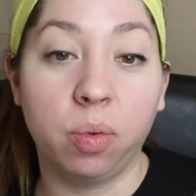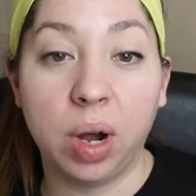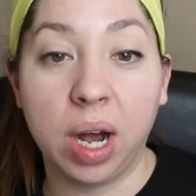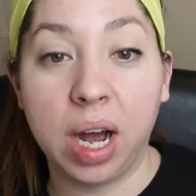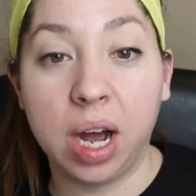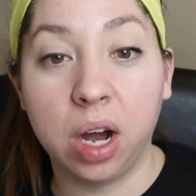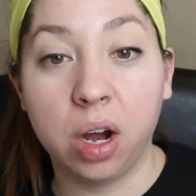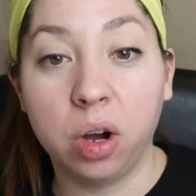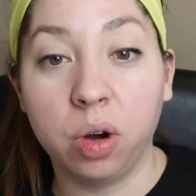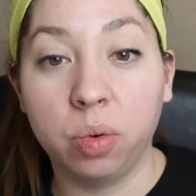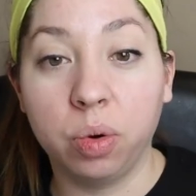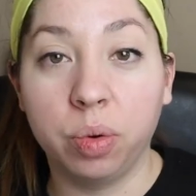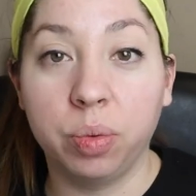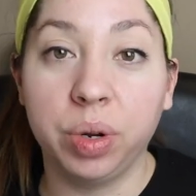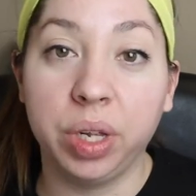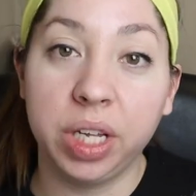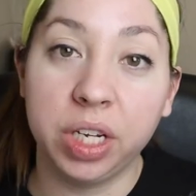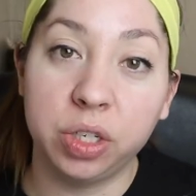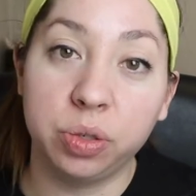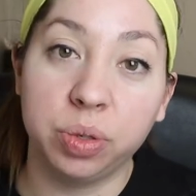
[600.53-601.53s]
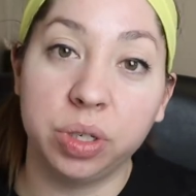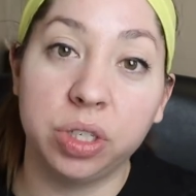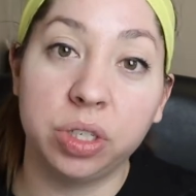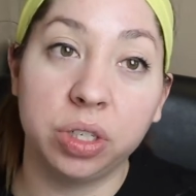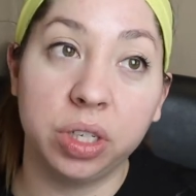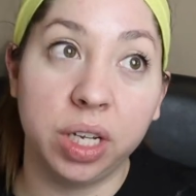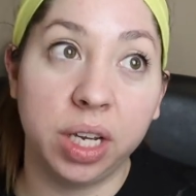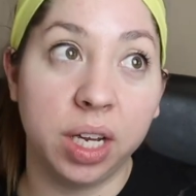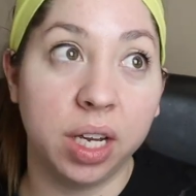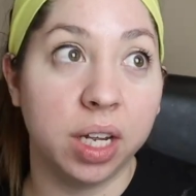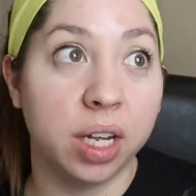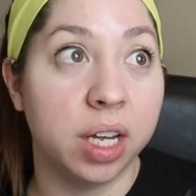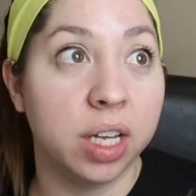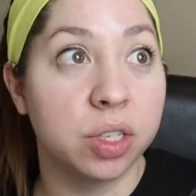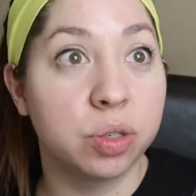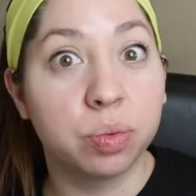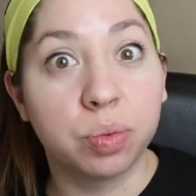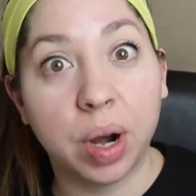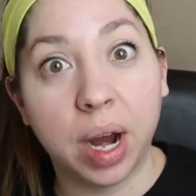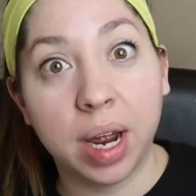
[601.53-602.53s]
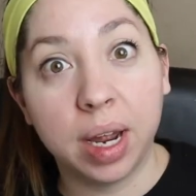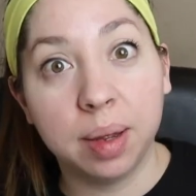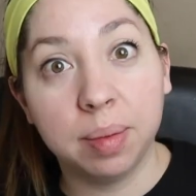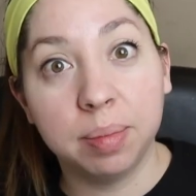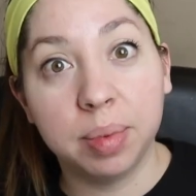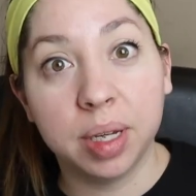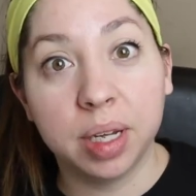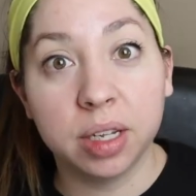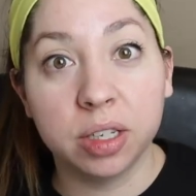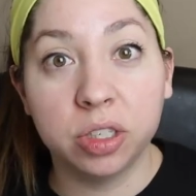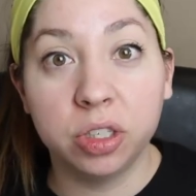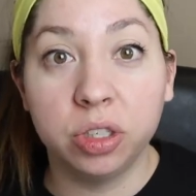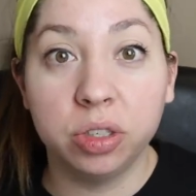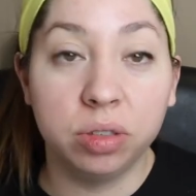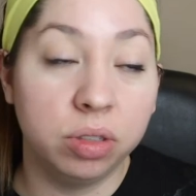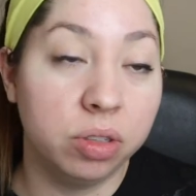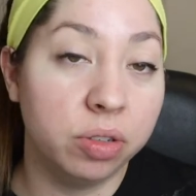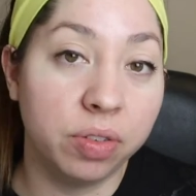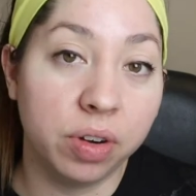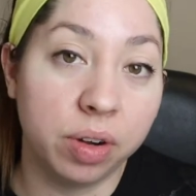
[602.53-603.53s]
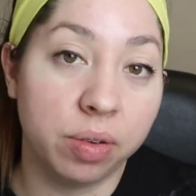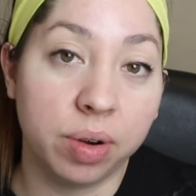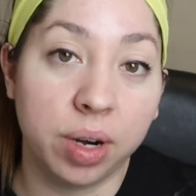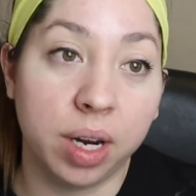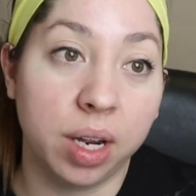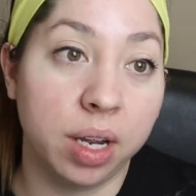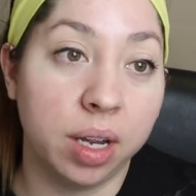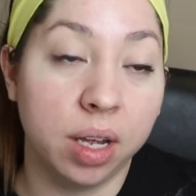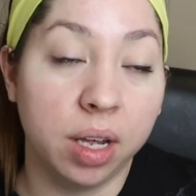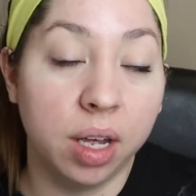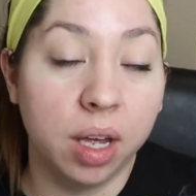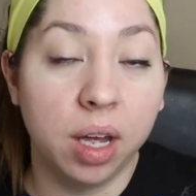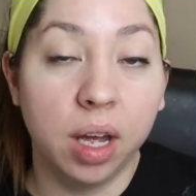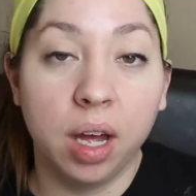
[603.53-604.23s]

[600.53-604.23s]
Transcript: wow, we're really dwindling, it's right because you're very right.